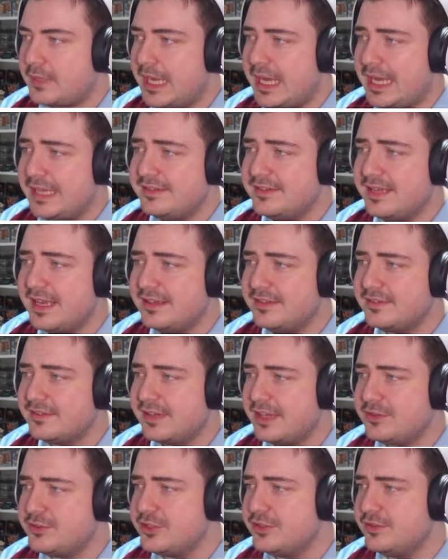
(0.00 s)
Uh, tennis
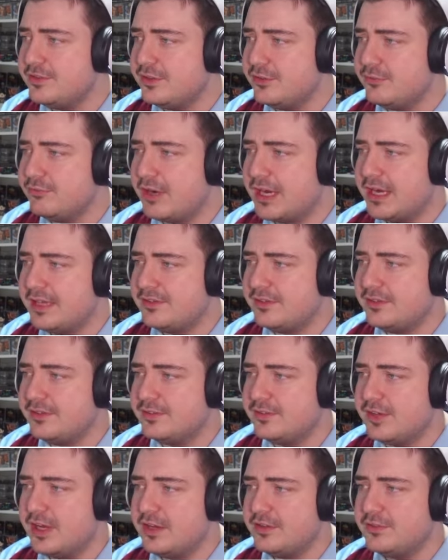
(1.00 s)
legends and rising
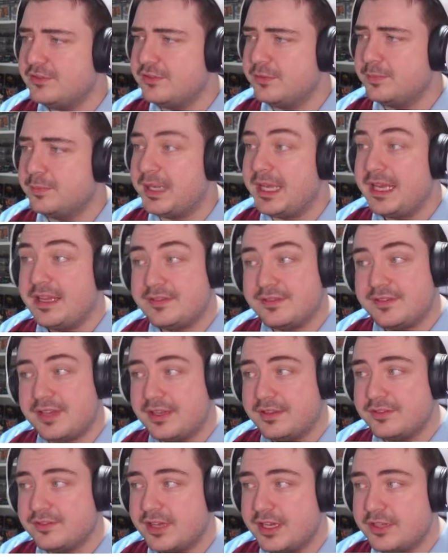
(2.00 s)
stars. So players,
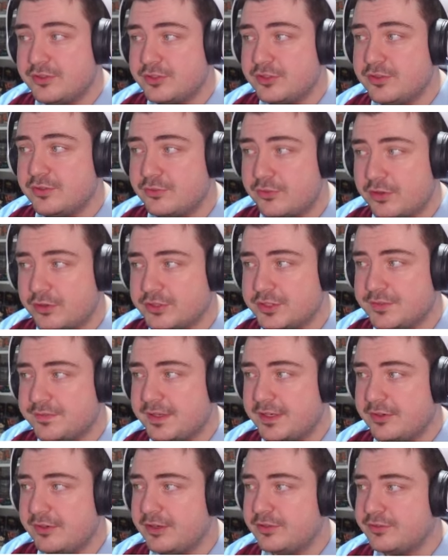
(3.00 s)
tennis legends, Roger
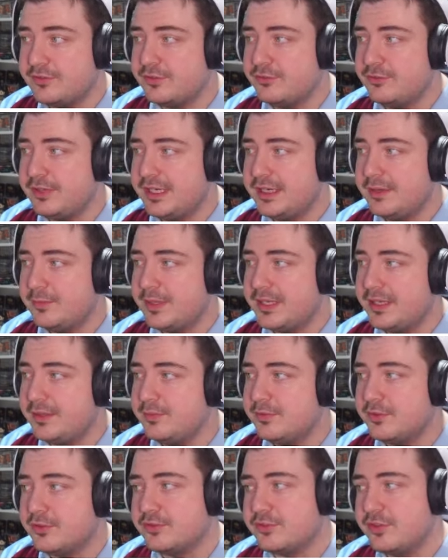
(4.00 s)
Federer, Serena
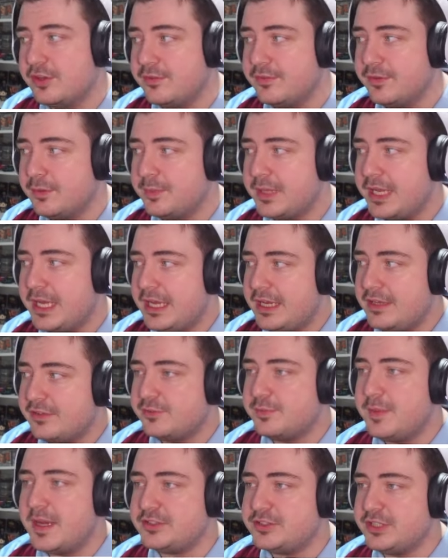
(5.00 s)
Williams, or serve up
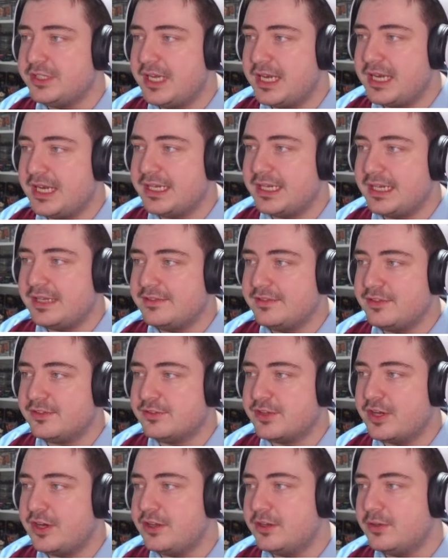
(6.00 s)
smashing highlights
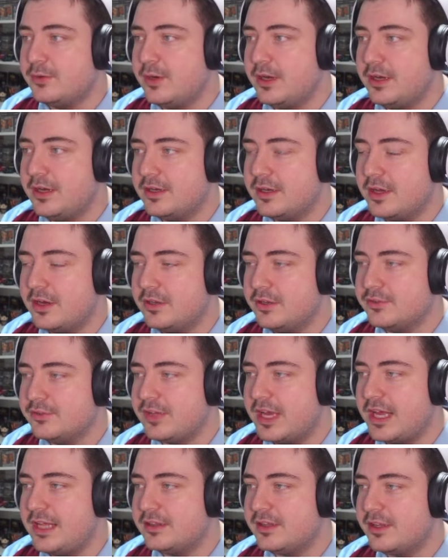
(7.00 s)
as Carlo,
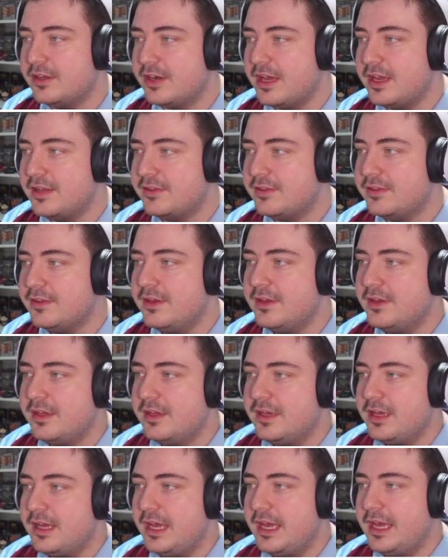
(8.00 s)
Carlos Alcaraz,
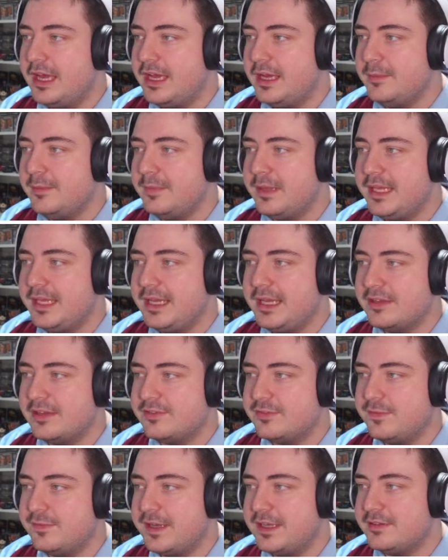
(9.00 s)
um, Iga
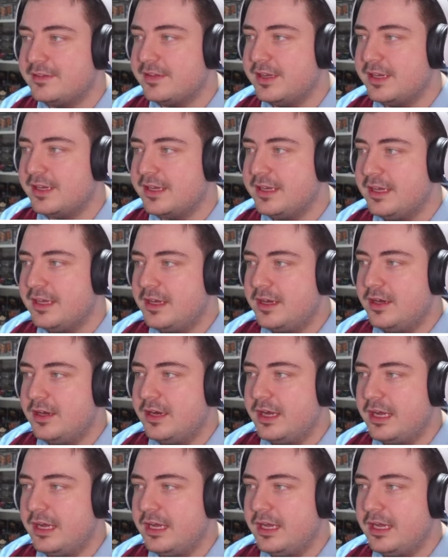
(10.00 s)
Swiatek,
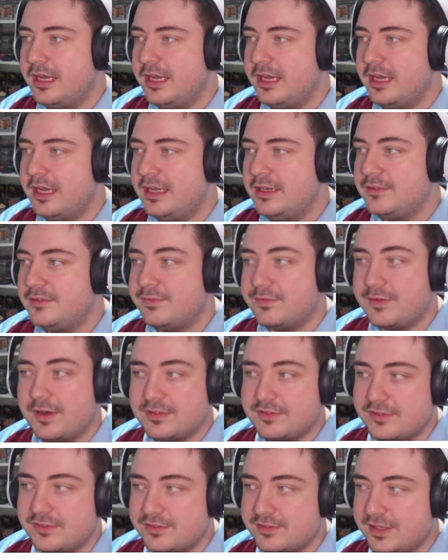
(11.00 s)
uh,
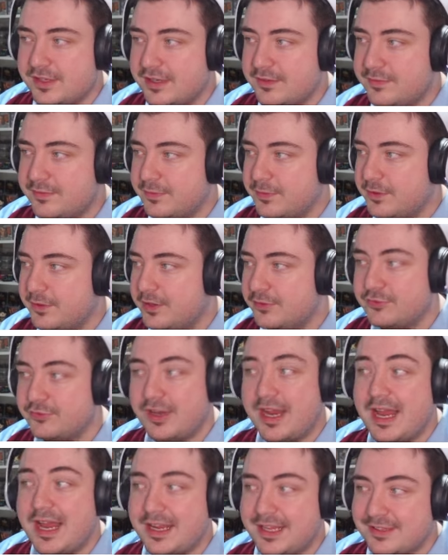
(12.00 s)
Francis Tiafoe,
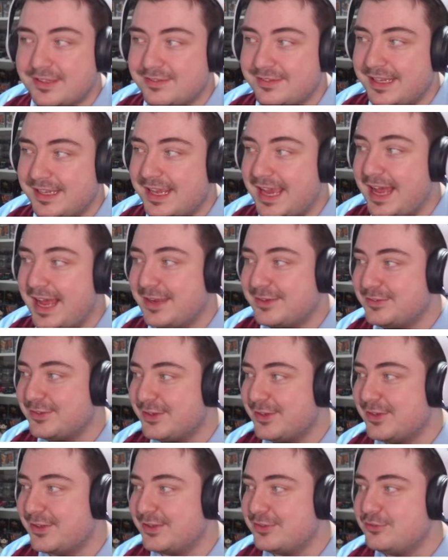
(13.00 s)
Andre Agassi, and
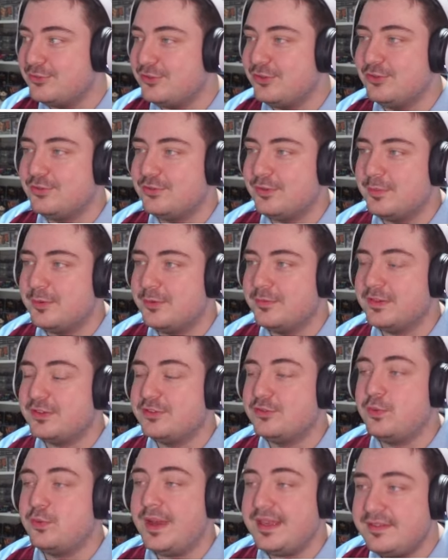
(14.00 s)
others. Choose from over
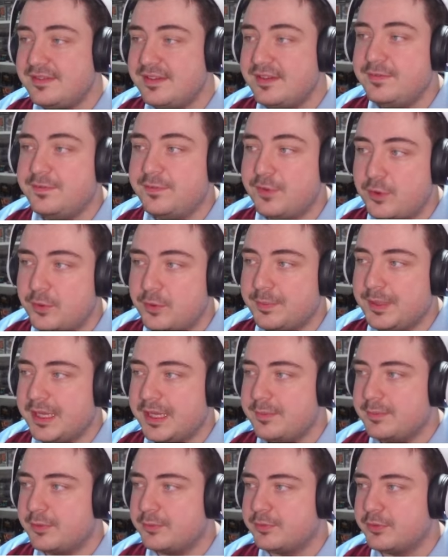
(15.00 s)
twenty-four
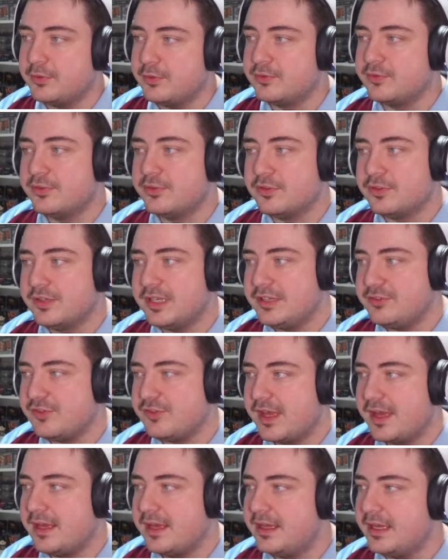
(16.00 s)
playable pros and unleash
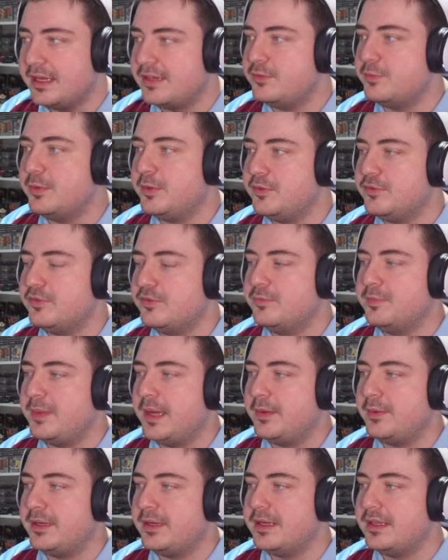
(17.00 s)
their explosive
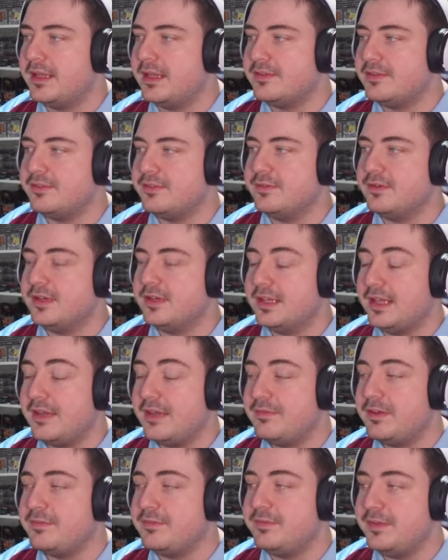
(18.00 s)
power and clever,
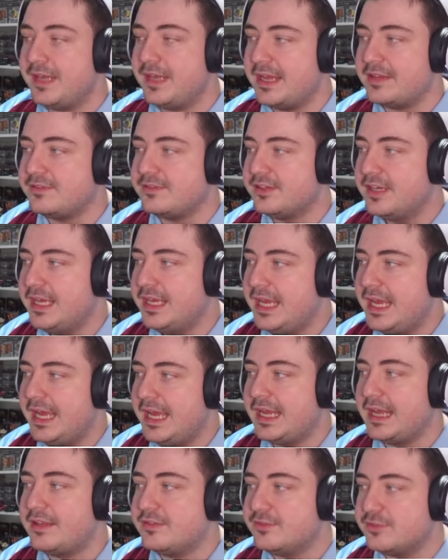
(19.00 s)
clever finesse
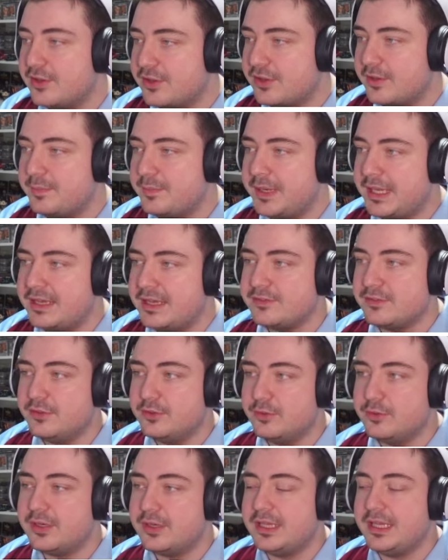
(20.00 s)
against other players
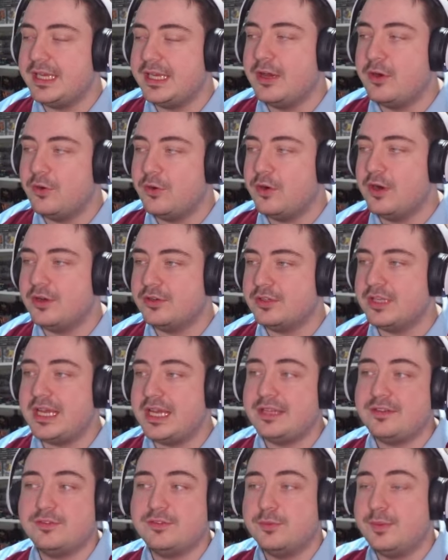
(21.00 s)
locally or
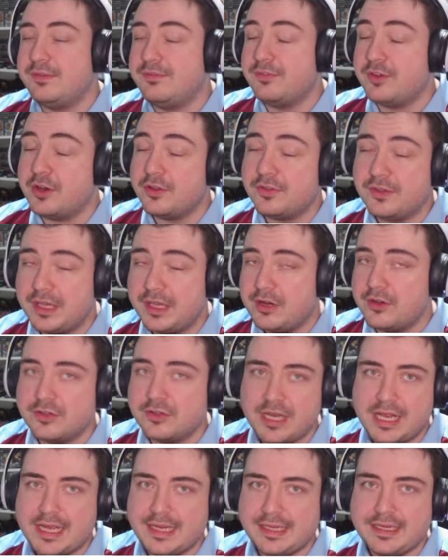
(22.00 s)
online. So we've got the
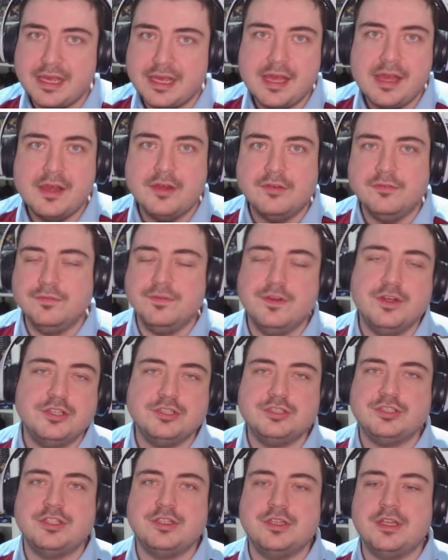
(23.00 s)
online
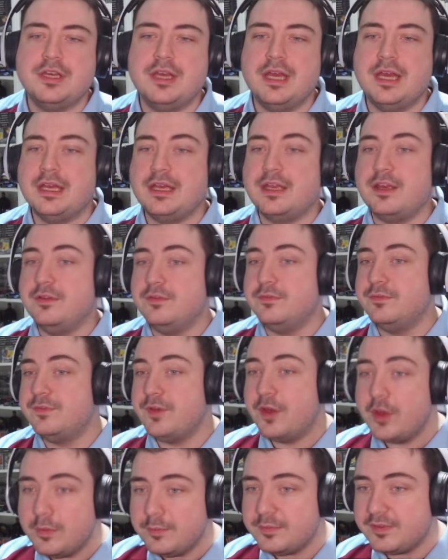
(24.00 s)
version uh,
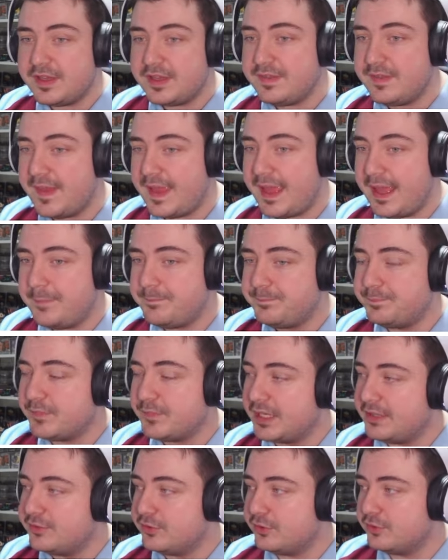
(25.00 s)
confirmed in there.
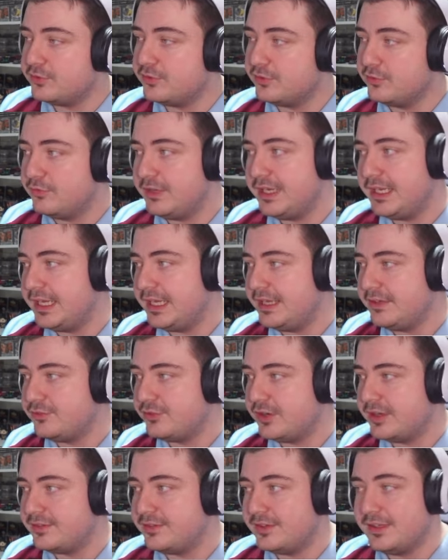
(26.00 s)
It's also really
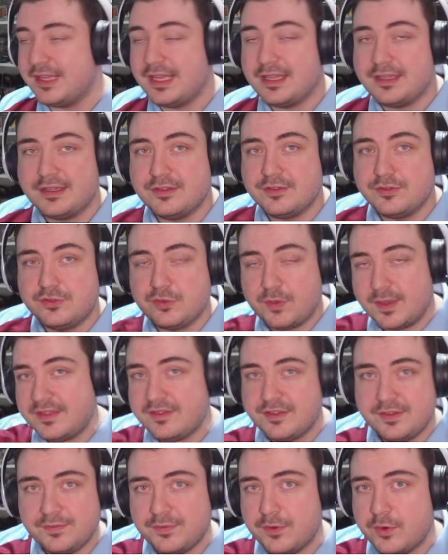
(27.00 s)
interesting that there's
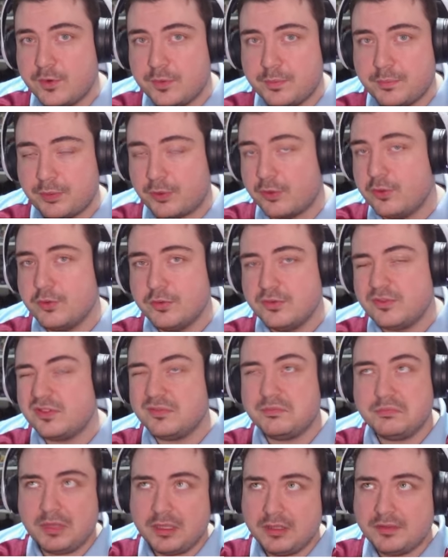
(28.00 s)
twenty-four
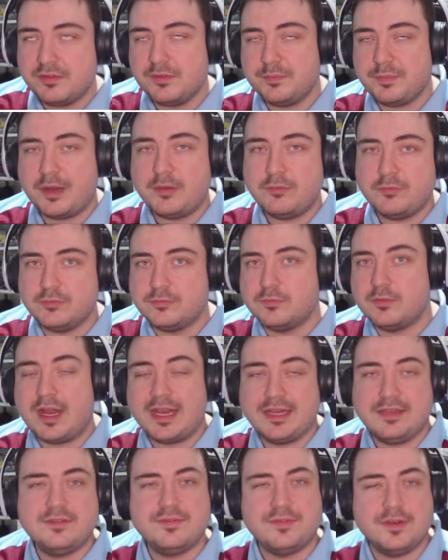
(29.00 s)
pros. That's about
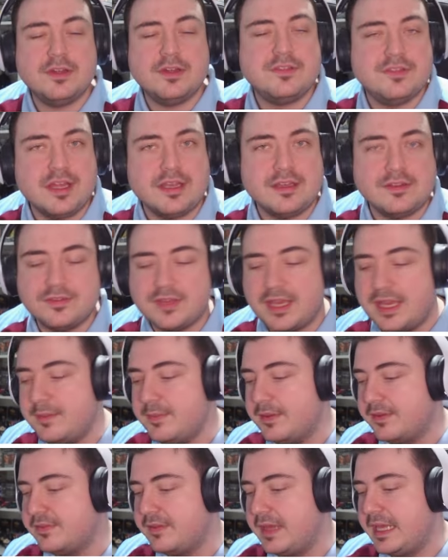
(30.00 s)
right for a tennis
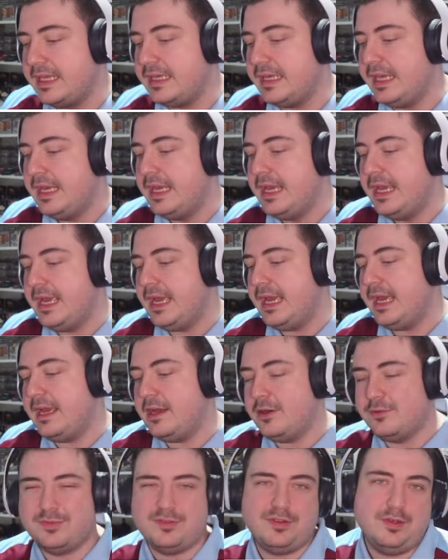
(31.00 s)
game, I think.
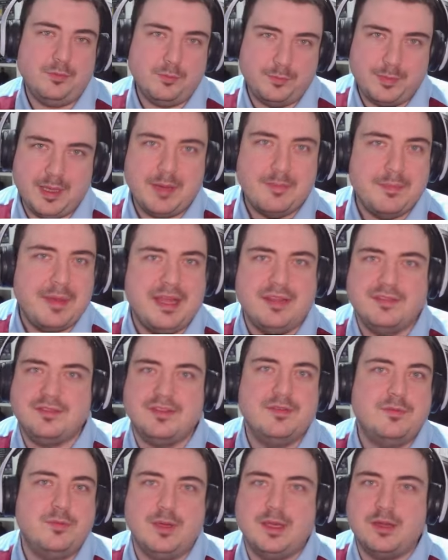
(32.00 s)
Uh, obviously, it would be
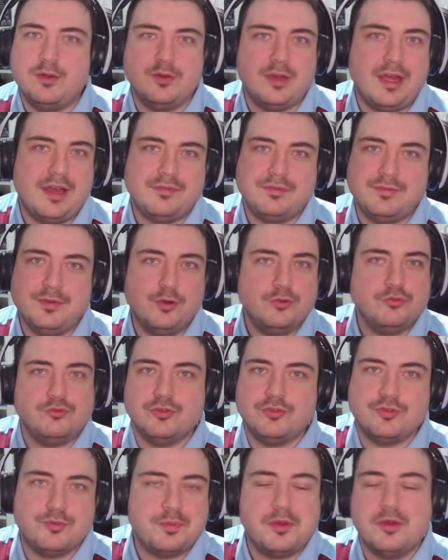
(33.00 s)
amazing if we could have
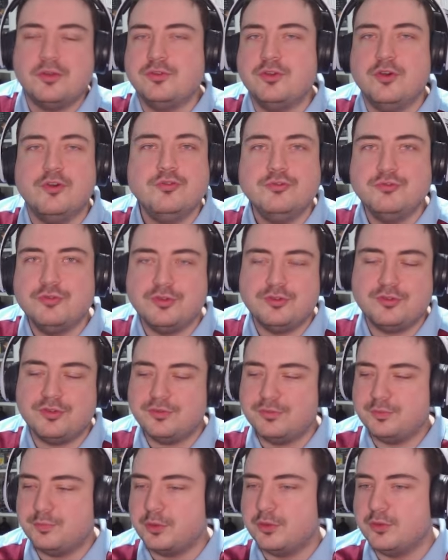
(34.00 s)
hundreds upon hundreds
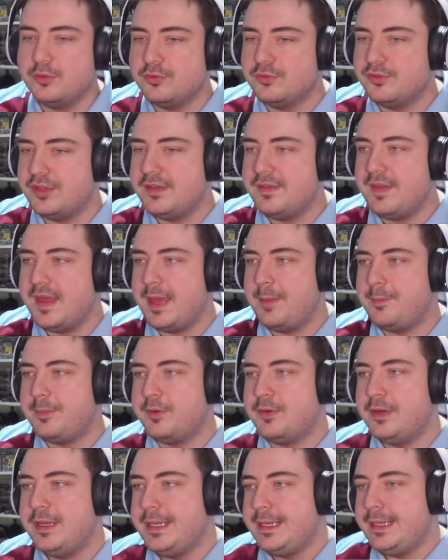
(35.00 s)
of pros in there,
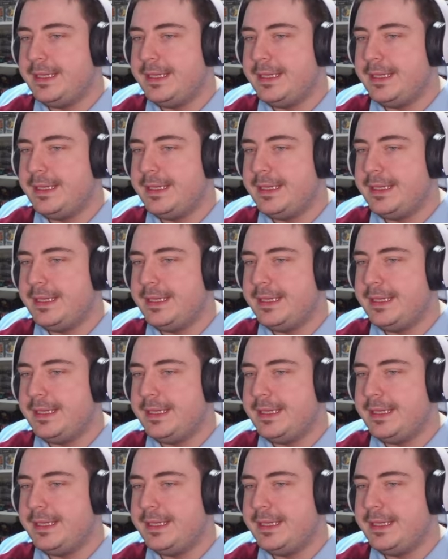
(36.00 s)
but